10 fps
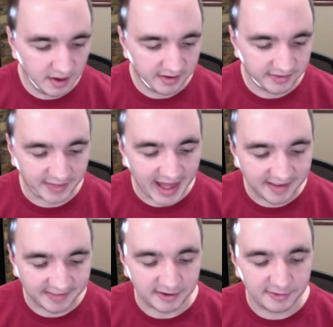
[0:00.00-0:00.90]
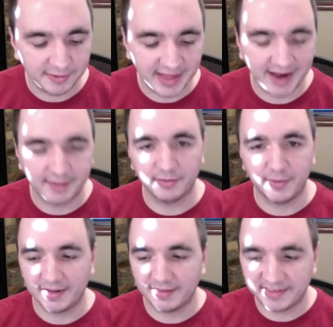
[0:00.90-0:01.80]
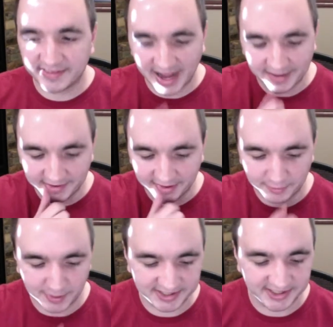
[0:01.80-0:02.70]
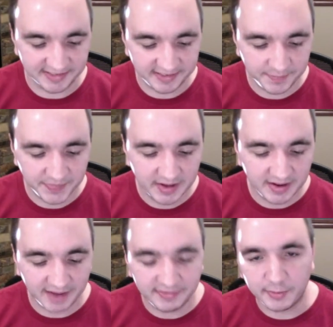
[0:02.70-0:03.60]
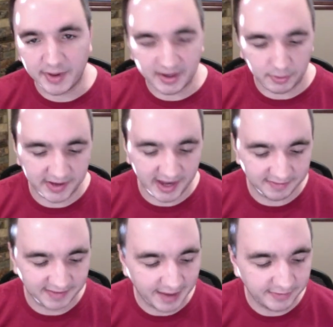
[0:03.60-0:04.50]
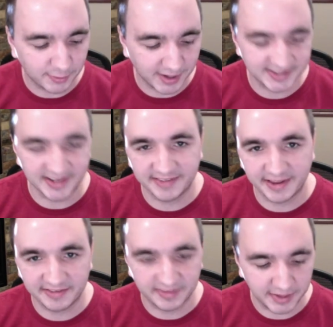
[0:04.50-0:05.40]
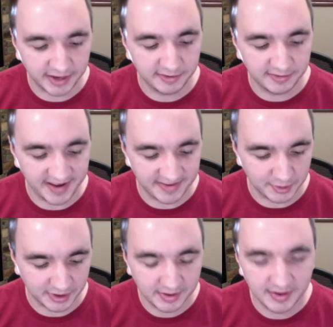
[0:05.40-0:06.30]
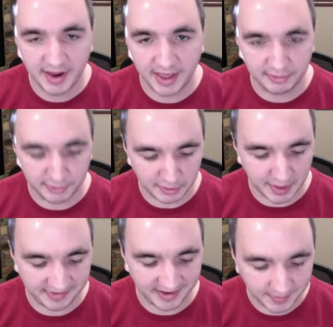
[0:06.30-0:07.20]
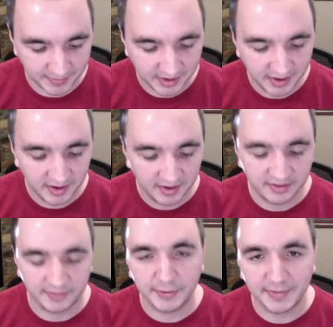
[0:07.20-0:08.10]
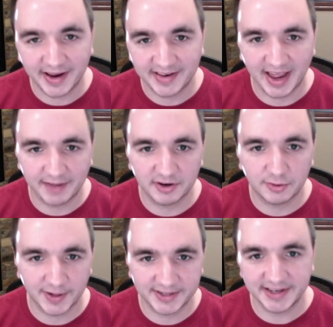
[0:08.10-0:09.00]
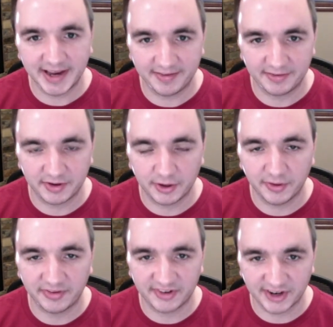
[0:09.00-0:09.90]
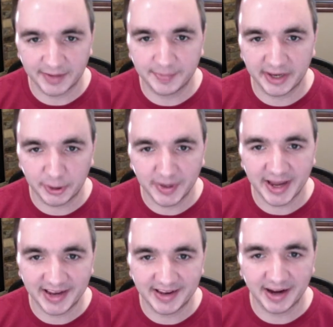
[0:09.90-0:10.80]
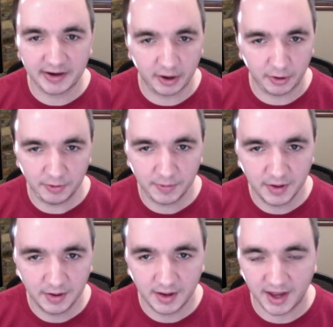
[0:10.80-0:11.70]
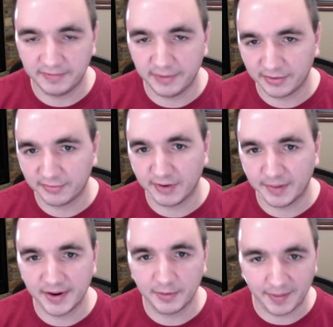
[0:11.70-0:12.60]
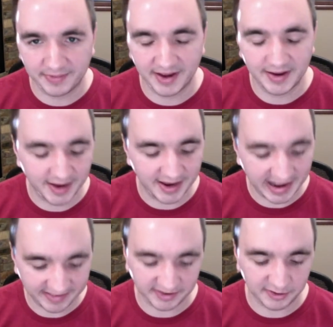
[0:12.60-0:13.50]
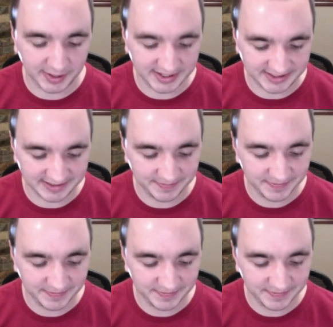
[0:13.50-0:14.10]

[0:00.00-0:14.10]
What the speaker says: So that is the growth hack of the week. Let's dive into the questions. Every week we take 5 questions that are submitted through Facebook and through our website. So if you would like to have your question answered, go to startupqna.co and fill out the form on the website and ask your question.